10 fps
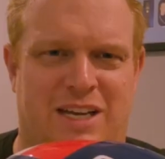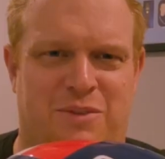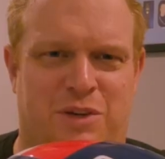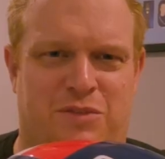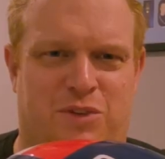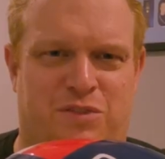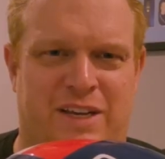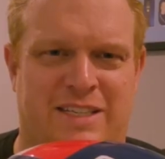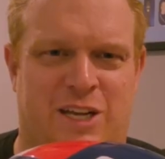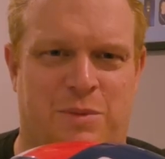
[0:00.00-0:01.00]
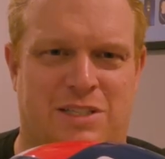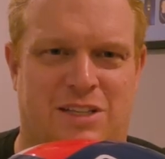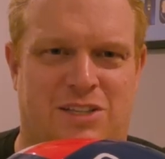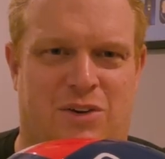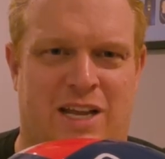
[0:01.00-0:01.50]
get with full face helmets
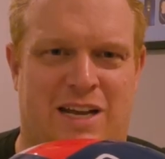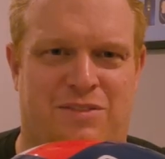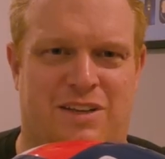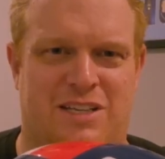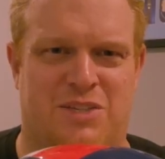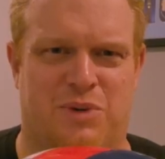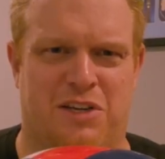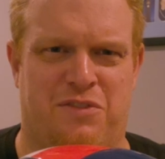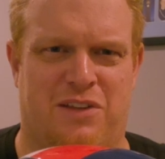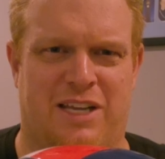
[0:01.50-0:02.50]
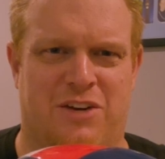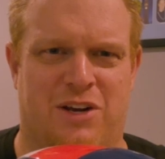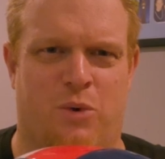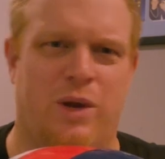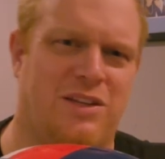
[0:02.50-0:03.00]
that don't have this, where you feel like you're
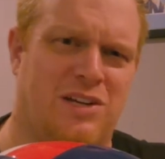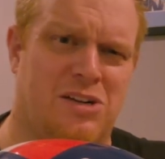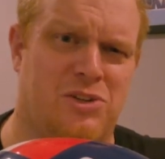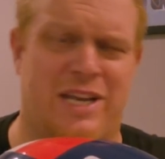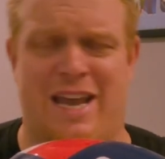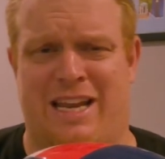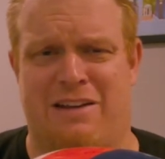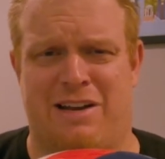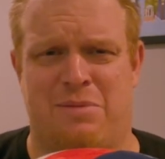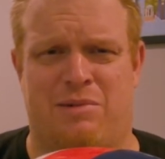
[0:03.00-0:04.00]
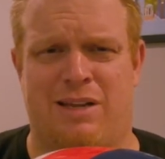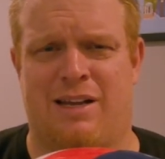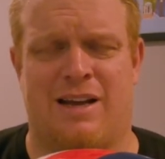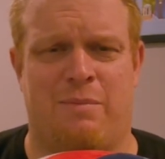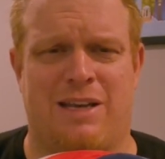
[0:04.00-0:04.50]
in a wind tunnel, you can't hear anybody,
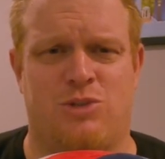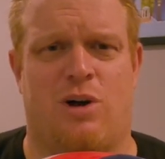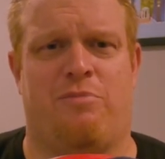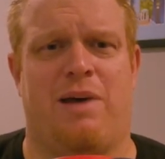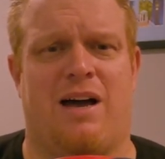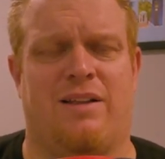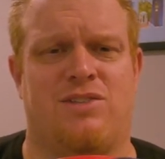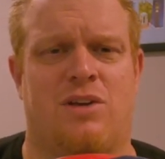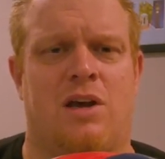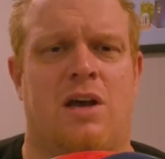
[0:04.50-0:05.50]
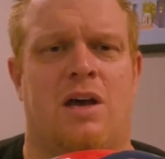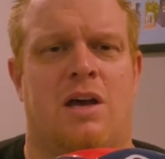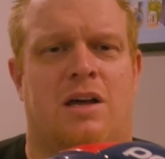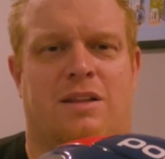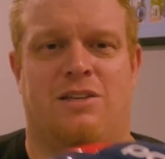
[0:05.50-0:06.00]
it kind of makes you off balance.
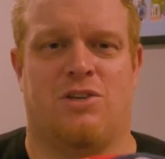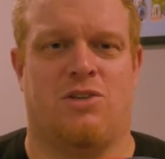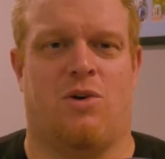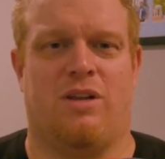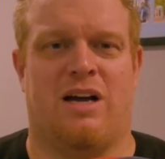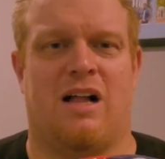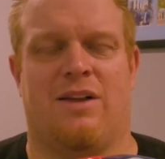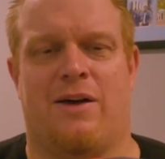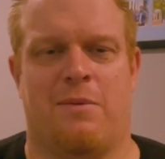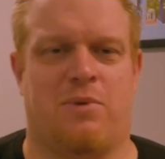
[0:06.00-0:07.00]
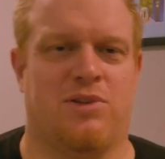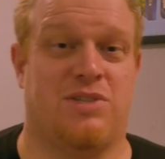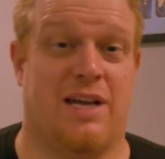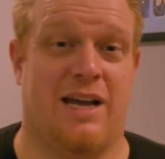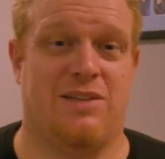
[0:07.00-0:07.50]
These are totally hollowed out on both
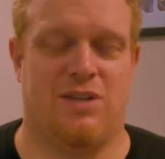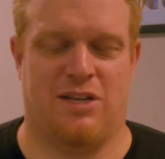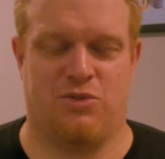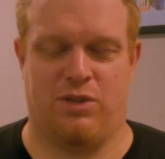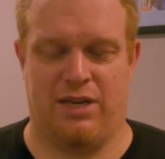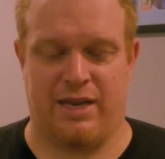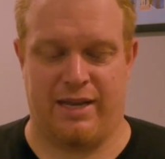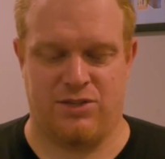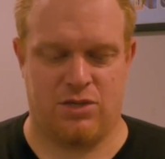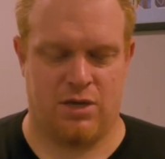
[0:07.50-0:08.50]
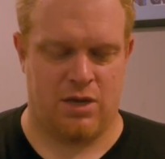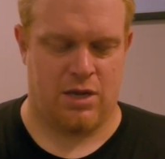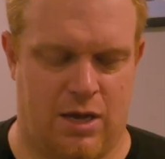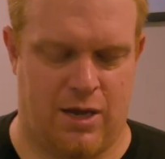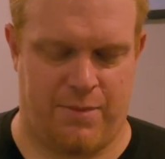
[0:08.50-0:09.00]
sides, and it's really nice.
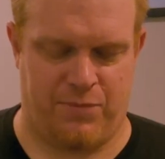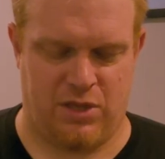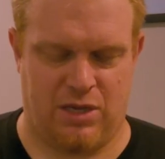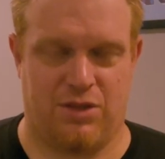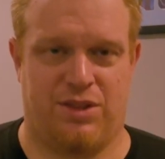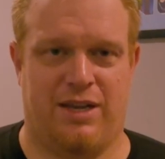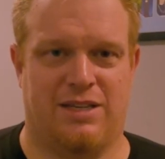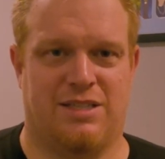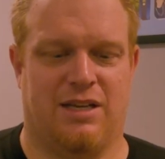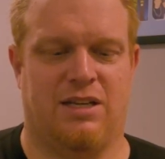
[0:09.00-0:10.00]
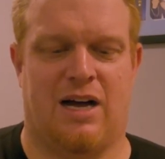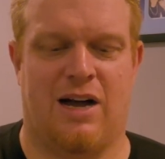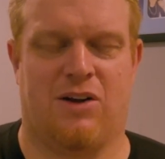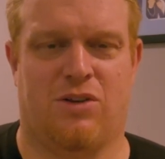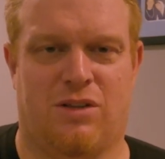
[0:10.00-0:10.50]
The other thing is the
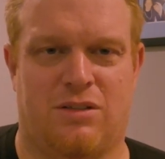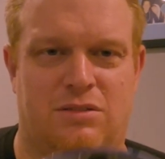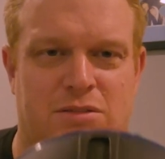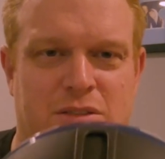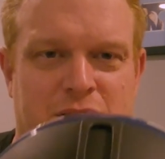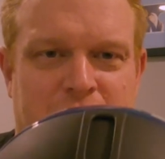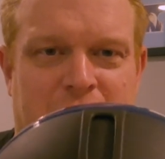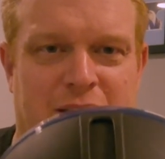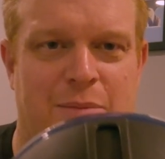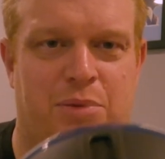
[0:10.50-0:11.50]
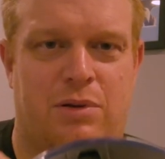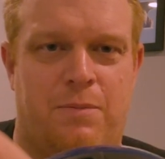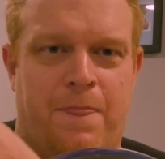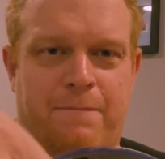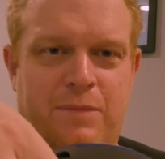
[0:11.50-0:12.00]
goggle clip
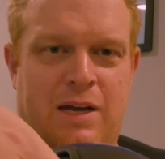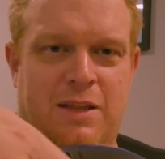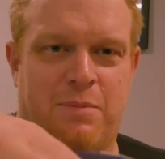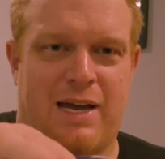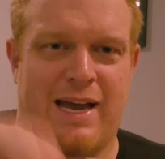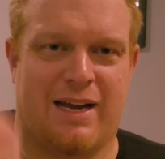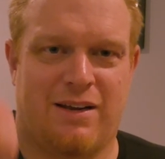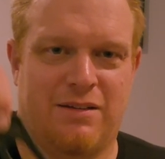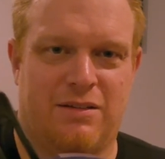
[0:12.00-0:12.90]
on the back.